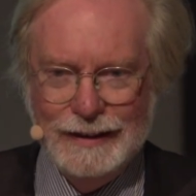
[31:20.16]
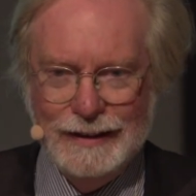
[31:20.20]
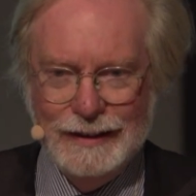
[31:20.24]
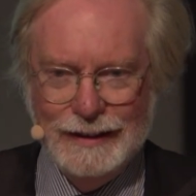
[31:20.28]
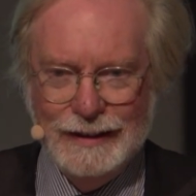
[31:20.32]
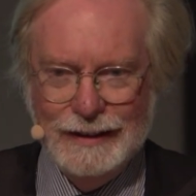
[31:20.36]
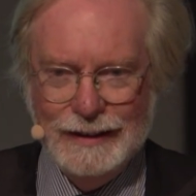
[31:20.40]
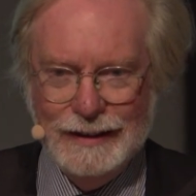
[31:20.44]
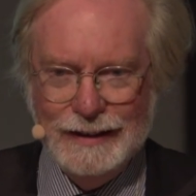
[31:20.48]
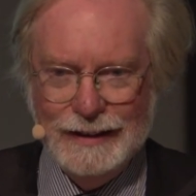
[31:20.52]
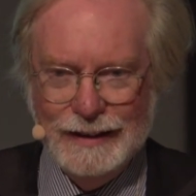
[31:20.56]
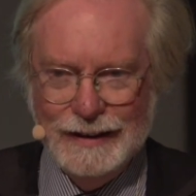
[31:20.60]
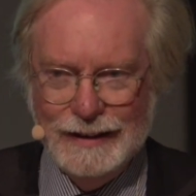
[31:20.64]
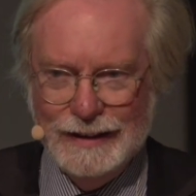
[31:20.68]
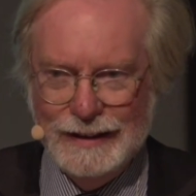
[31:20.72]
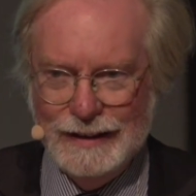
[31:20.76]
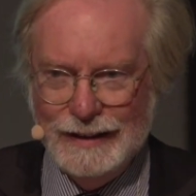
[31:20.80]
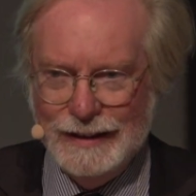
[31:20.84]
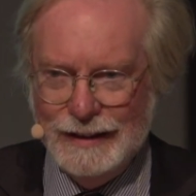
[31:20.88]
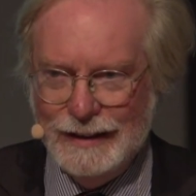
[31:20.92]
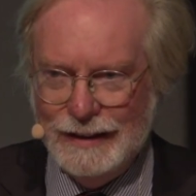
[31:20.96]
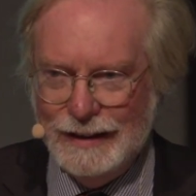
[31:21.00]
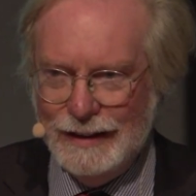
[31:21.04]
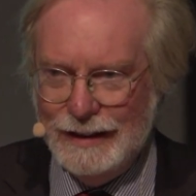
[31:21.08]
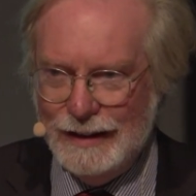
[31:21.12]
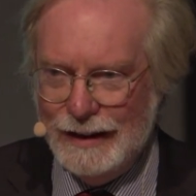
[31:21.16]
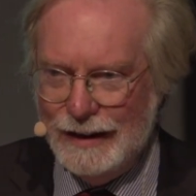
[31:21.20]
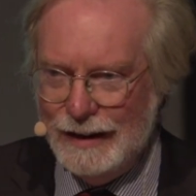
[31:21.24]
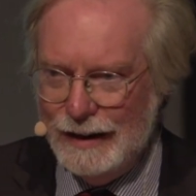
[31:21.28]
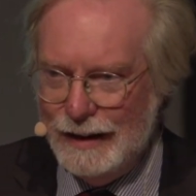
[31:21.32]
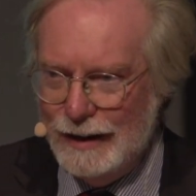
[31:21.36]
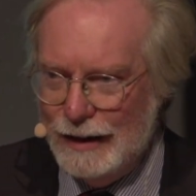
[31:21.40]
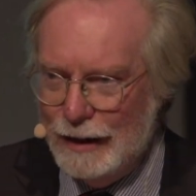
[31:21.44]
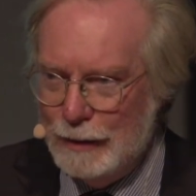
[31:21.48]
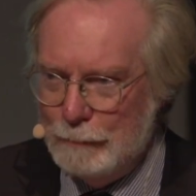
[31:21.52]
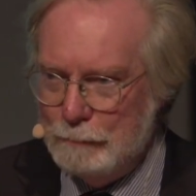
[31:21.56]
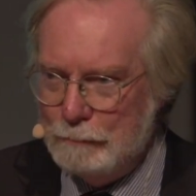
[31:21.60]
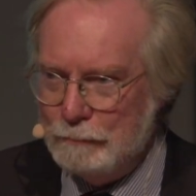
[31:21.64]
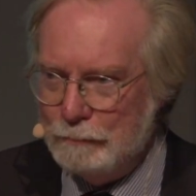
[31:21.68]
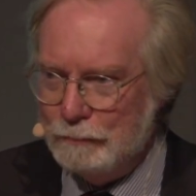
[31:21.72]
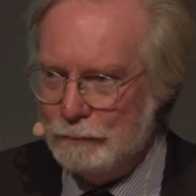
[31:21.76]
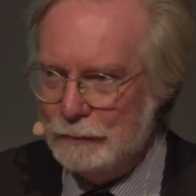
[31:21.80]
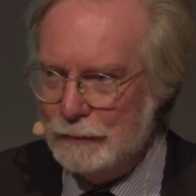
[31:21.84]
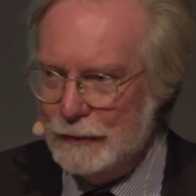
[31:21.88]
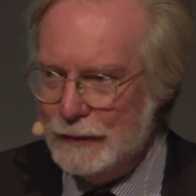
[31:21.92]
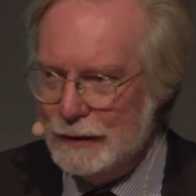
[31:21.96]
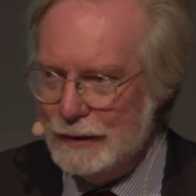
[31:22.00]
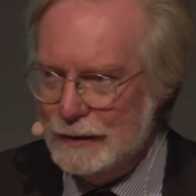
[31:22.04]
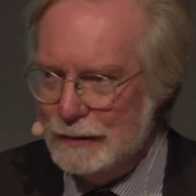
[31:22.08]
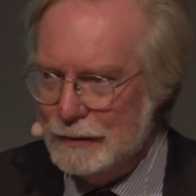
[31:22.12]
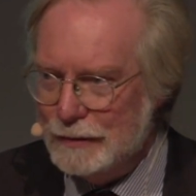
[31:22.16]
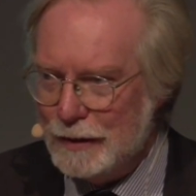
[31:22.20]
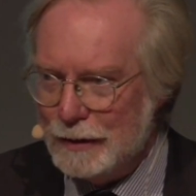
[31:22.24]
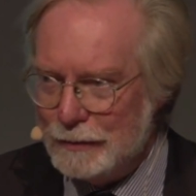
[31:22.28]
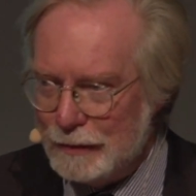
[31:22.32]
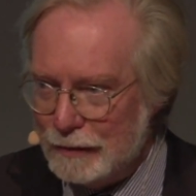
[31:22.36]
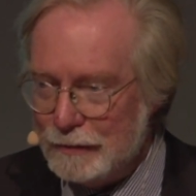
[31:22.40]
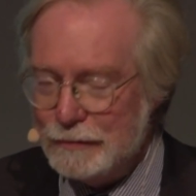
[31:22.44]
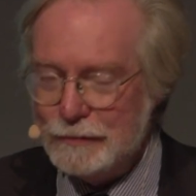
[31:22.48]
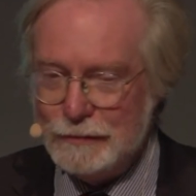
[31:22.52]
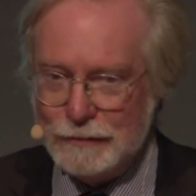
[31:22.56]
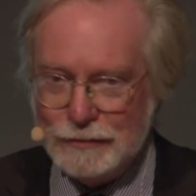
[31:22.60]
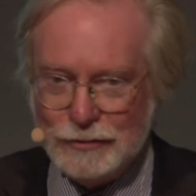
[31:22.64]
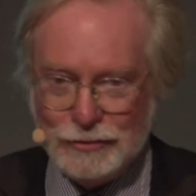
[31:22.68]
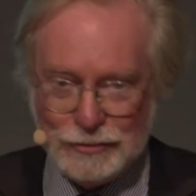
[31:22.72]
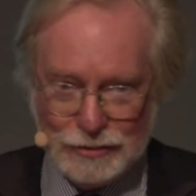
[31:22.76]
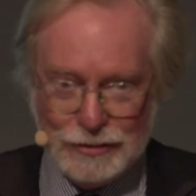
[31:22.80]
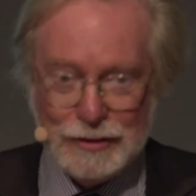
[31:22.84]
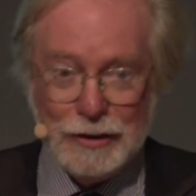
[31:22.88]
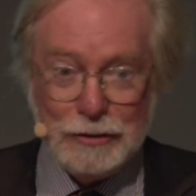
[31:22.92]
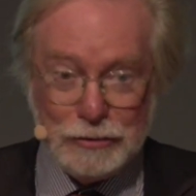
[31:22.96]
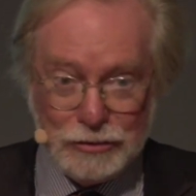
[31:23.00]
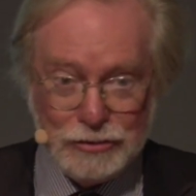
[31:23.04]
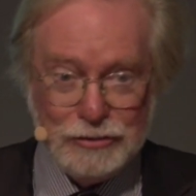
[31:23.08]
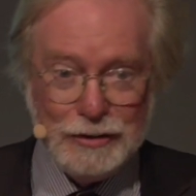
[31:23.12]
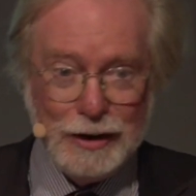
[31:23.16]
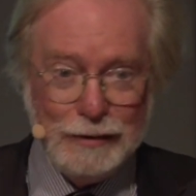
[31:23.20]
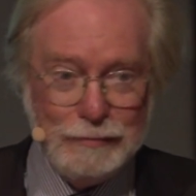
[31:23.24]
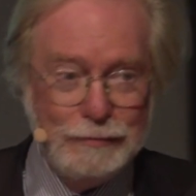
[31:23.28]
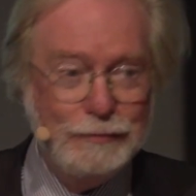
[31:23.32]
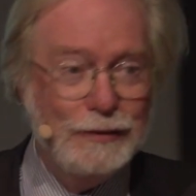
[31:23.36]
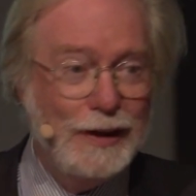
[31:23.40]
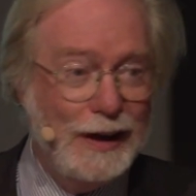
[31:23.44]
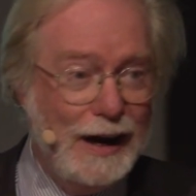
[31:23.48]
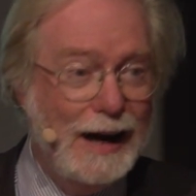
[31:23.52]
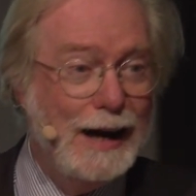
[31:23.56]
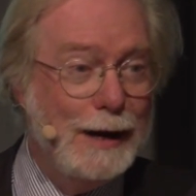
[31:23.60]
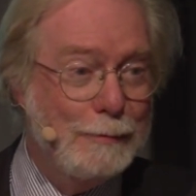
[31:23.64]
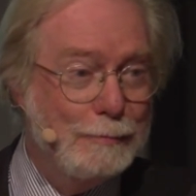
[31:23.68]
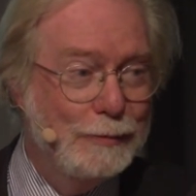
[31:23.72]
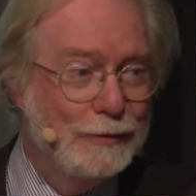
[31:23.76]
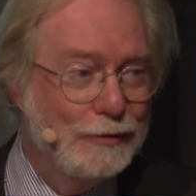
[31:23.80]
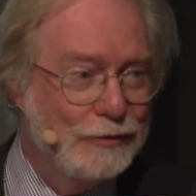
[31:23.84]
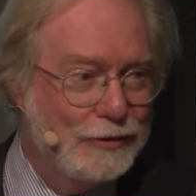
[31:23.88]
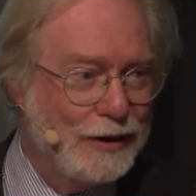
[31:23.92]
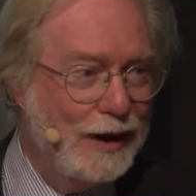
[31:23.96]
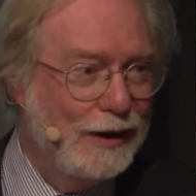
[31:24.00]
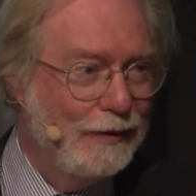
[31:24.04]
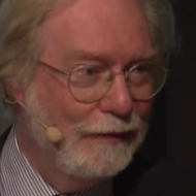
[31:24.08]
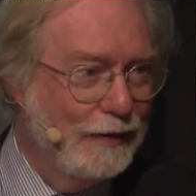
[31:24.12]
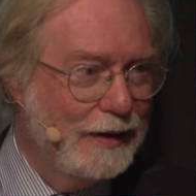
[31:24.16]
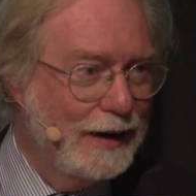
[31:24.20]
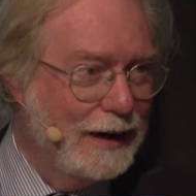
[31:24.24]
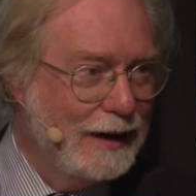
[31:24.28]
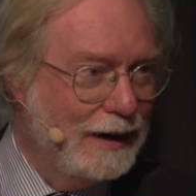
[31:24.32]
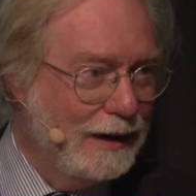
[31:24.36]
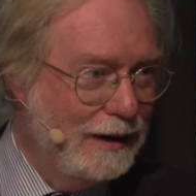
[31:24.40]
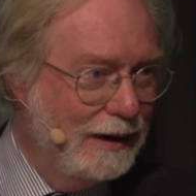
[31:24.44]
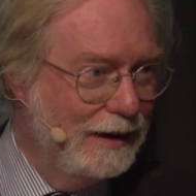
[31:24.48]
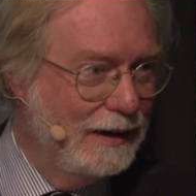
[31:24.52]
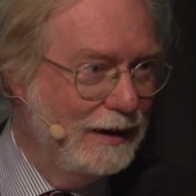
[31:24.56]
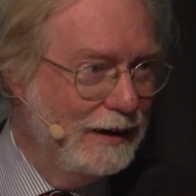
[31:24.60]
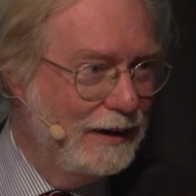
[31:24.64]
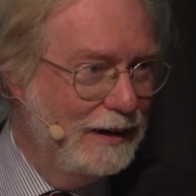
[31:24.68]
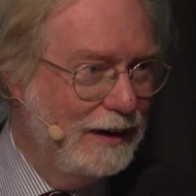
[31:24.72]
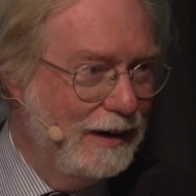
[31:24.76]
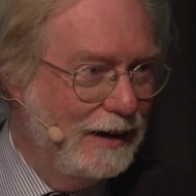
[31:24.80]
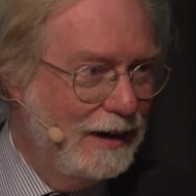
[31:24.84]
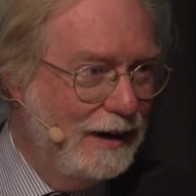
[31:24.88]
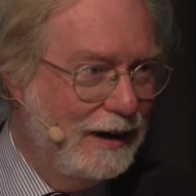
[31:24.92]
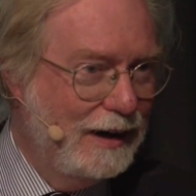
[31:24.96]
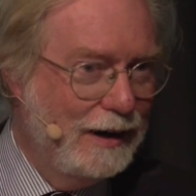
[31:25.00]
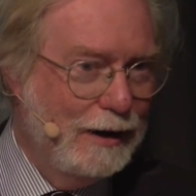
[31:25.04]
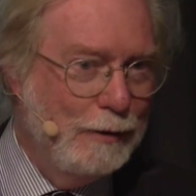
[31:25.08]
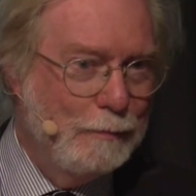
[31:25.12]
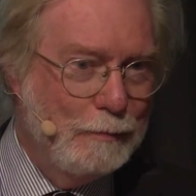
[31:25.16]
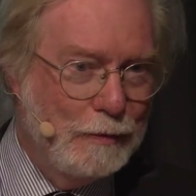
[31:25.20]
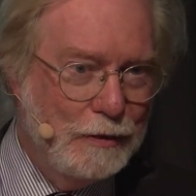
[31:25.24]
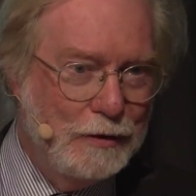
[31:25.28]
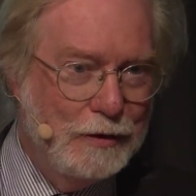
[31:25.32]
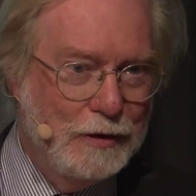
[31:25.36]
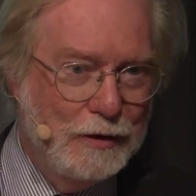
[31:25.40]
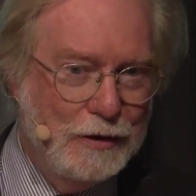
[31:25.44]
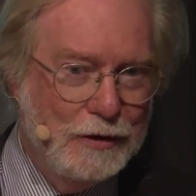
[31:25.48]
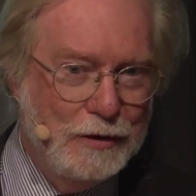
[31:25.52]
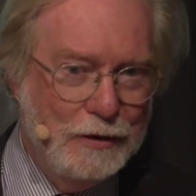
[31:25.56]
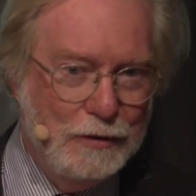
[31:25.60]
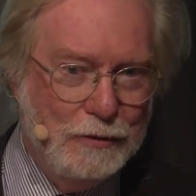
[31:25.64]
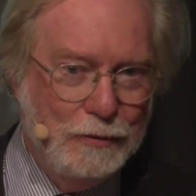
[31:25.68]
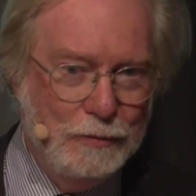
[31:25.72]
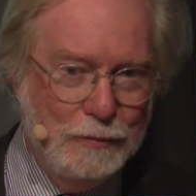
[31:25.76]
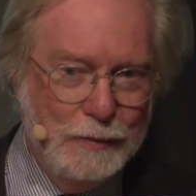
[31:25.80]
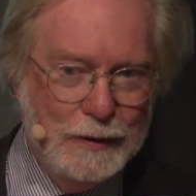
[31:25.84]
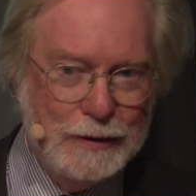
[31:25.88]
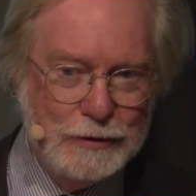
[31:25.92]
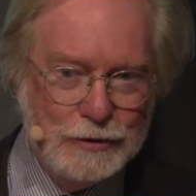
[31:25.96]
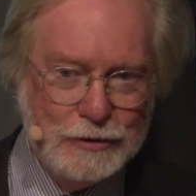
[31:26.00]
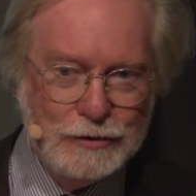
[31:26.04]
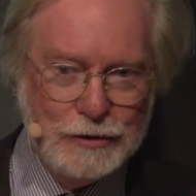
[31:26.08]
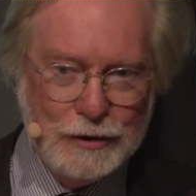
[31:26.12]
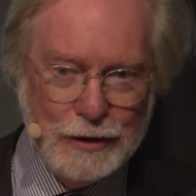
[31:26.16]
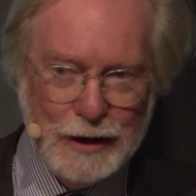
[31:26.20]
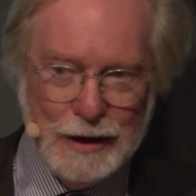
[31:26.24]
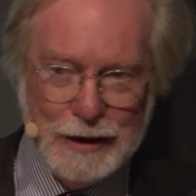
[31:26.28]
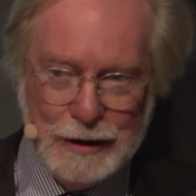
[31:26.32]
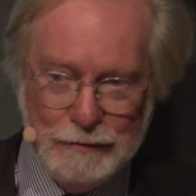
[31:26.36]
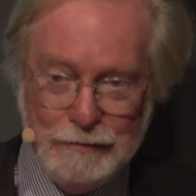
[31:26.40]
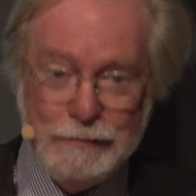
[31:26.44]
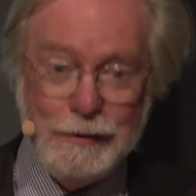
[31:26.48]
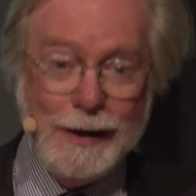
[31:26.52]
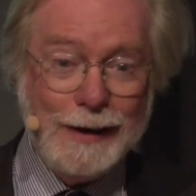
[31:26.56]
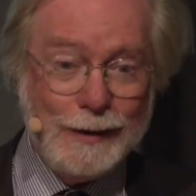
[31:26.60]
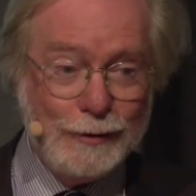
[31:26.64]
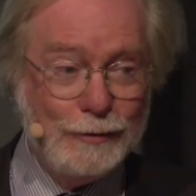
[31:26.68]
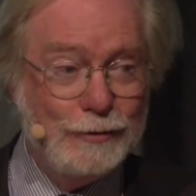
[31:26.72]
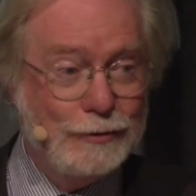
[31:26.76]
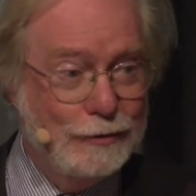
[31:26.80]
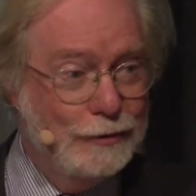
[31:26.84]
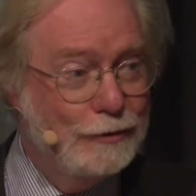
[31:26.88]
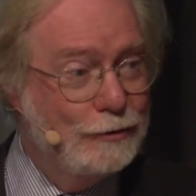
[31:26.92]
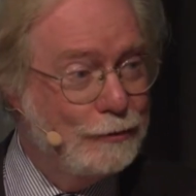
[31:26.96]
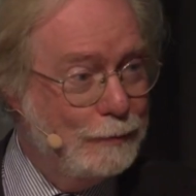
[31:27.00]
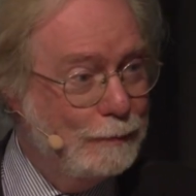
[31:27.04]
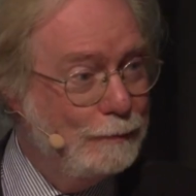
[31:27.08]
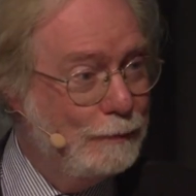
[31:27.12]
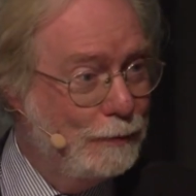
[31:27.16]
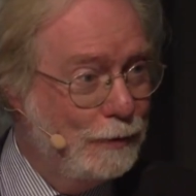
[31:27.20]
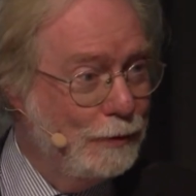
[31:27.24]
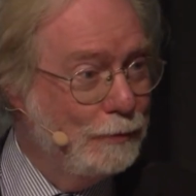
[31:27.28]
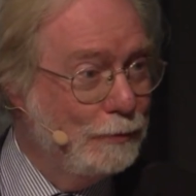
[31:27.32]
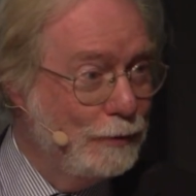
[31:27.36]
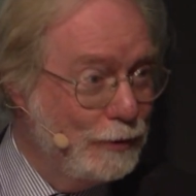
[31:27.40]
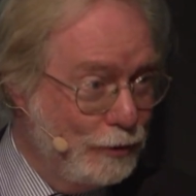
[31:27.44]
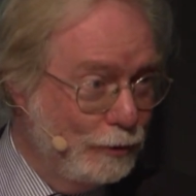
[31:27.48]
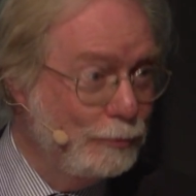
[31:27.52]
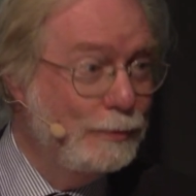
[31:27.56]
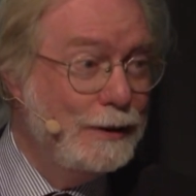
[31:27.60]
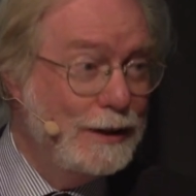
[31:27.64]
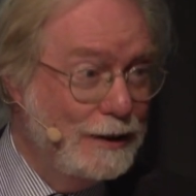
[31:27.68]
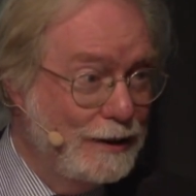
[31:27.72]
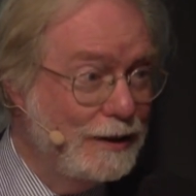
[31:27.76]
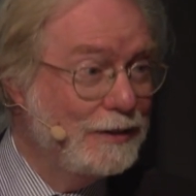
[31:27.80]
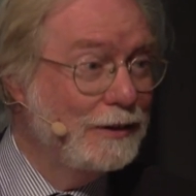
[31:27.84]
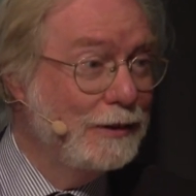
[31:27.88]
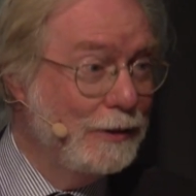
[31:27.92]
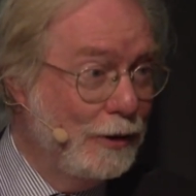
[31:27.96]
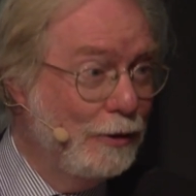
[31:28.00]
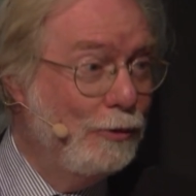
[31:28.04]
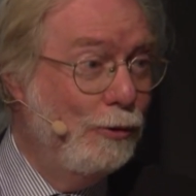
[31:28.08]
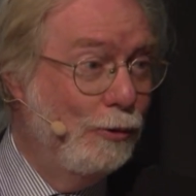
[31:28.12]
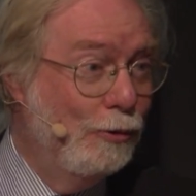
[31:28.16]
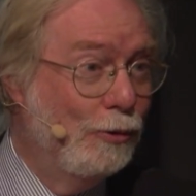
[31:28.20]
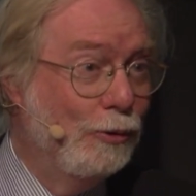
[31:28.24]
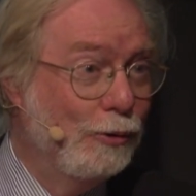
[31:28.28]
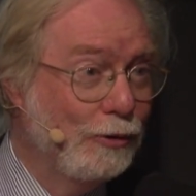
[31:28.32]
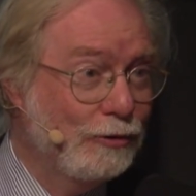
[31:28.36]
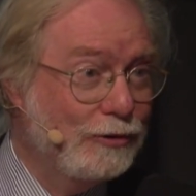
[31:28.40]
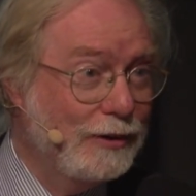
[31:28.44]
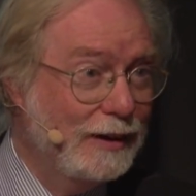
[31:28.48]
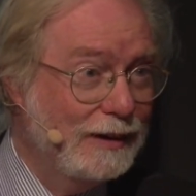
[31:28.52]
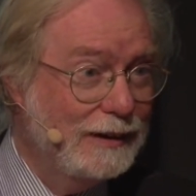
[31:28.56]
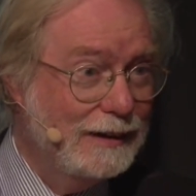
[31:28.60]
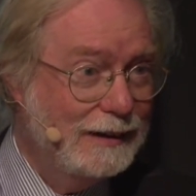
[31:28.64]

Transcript: Right? Um, there are th there's stuff that happens out there um, which affects us, but which we didn't cause.